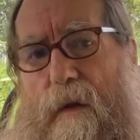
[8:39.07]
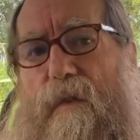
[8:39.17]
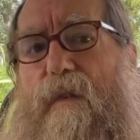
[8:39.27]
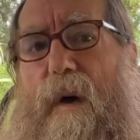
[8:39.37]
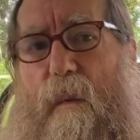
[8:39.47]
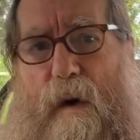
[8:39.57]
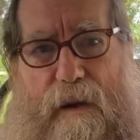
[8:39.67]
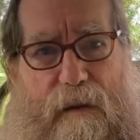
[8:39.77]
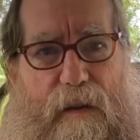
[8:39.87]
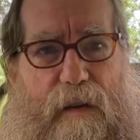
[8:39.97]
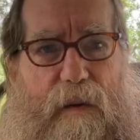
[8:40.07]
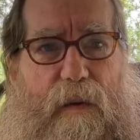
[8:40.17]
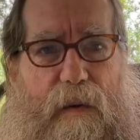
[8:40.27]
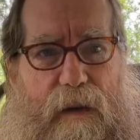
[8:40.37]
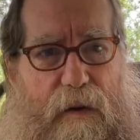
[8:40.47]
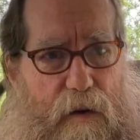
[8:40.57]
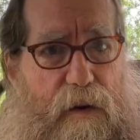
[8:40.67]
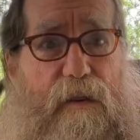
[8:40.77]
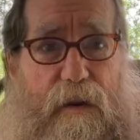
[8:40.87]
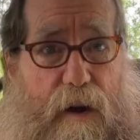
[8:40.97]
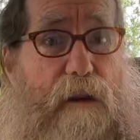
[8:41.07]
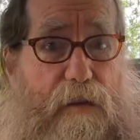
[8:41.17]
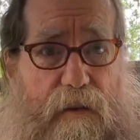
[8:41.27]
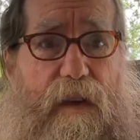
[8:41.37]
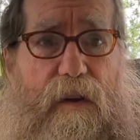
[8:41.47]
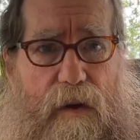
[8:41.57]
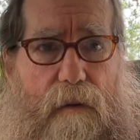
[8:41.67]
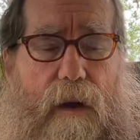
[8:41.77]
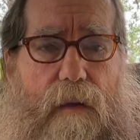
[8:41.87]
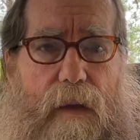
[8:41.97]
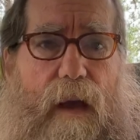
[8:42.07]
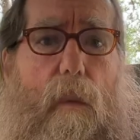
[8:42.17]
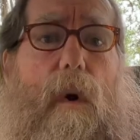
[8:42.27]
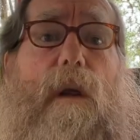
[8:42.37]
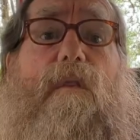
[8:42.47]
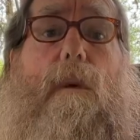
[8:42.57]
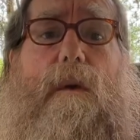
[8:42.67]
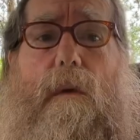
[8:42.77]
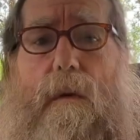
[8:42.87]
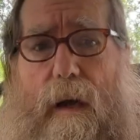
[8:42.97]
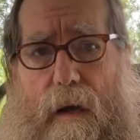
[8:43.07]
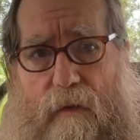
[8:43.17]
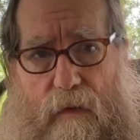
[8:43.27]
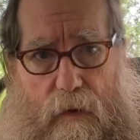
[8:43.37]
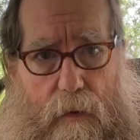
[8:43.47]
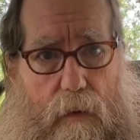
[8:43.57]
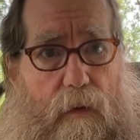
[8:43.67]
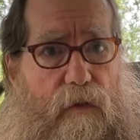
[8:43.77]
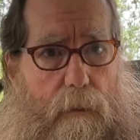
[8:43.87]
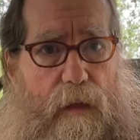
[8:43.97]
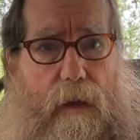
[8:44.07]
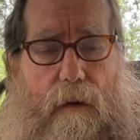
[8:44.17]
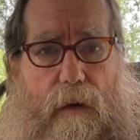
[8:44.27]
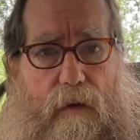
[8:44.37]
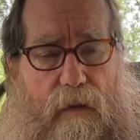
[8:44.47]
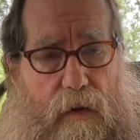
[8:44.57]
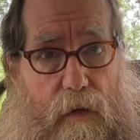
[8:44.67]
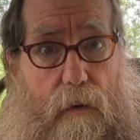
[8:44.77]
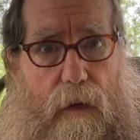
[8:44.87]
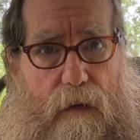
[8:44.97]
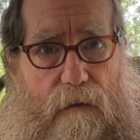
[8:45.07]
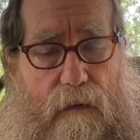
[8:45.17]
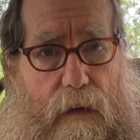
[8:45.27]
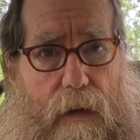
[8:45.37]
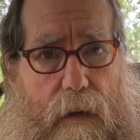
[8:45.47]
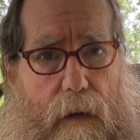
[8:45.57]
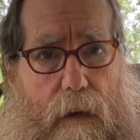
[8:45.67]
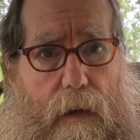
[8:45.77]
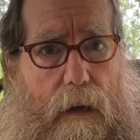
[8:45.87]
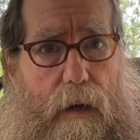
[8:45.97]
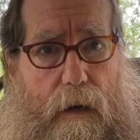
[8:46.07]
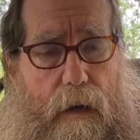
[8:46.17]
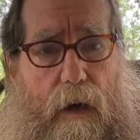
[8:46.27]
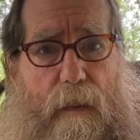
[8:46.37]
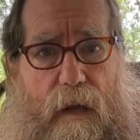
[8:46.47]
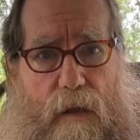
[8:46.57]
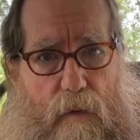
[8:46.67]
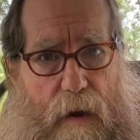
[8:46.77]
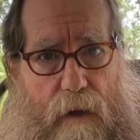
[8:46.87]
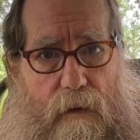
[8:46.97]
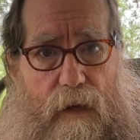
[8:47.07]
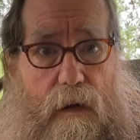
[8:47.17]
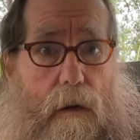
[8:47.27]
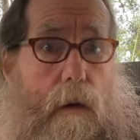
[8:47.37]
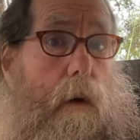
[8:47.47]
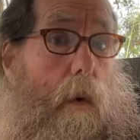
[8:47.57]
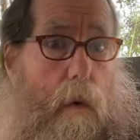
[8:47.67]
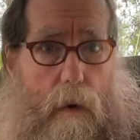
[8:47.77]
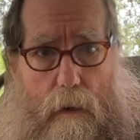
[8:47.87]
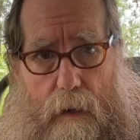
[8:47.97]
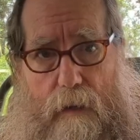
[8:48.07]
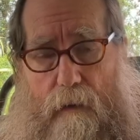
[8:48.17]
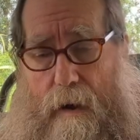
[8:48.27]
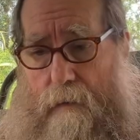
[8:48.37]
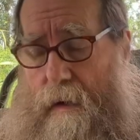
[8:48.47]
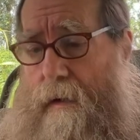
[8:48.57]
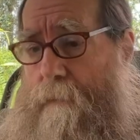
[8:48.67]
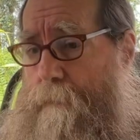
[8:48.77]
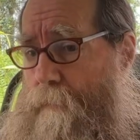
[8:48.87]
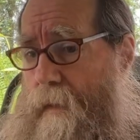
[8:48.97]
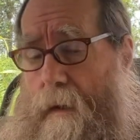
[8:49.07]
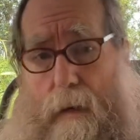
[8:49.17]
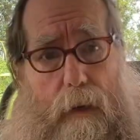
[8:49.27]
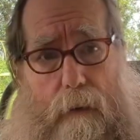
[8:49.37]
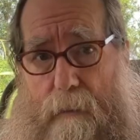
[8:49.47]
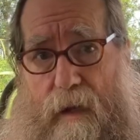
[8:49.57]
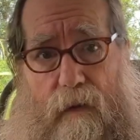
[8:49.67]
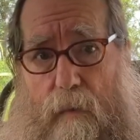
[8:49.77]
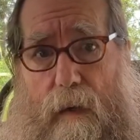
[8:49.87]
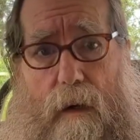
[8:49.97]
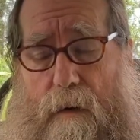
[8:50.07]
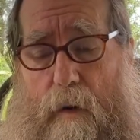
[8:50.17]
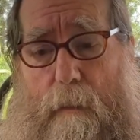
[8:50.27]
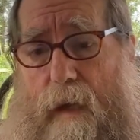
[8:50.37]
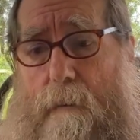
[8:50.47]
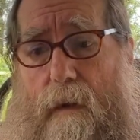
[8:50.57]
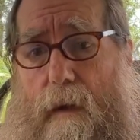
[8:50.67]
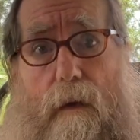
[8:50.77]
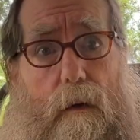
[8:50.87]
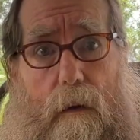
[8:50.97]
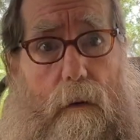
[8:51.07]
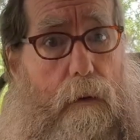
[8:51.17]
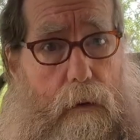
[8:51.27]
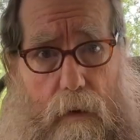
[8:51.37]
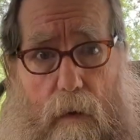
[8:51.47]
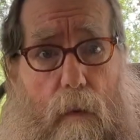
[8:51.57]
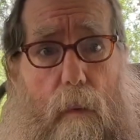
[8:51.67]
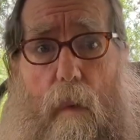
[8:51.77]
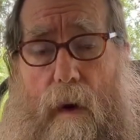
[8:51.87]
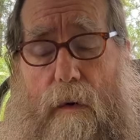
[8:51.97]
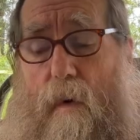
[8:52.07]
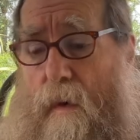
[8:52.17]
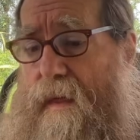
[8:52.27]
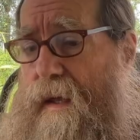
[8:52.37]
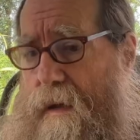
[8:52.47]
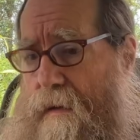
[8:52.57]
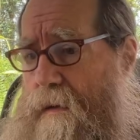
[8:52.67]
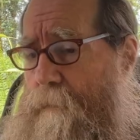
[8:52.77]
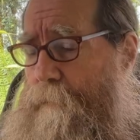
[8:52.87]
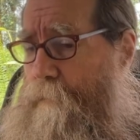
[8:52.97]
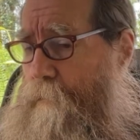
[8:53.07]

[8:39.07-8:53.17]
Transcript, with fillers: So I wanted to encourage a conversation around that. What do some of you guys do in some of the areas that you live uh, about the grounding or ungrounding, uh, because we all know people that do one or the other.